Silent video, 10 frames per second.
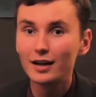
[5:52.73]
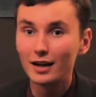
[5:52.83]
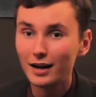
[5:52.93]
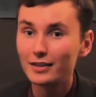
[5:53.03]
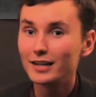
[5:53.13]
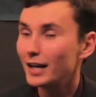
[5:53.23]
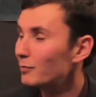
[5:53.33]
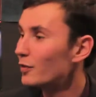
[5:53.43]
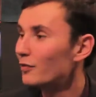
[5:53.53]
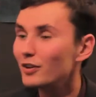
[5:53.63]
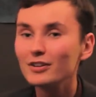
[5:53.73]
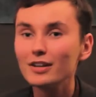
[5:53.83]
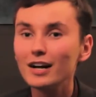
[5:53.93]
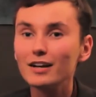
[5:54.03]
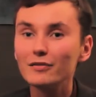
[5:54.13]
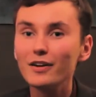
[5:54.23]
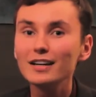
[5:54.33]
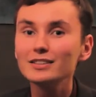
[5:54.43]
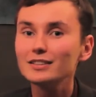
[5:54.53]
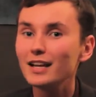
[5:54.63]
The game fulfilled a
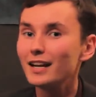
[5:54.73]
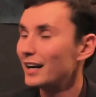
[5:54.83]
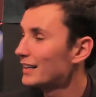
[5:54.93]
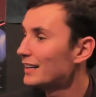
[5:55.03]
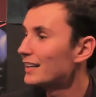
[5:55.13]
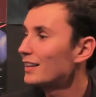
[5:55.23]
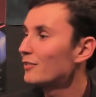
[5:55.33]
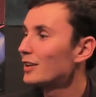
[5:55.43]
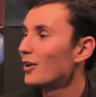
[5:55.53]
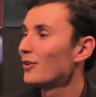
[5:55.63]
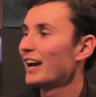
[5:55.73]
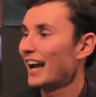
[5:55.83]
fetish that I didn't even know I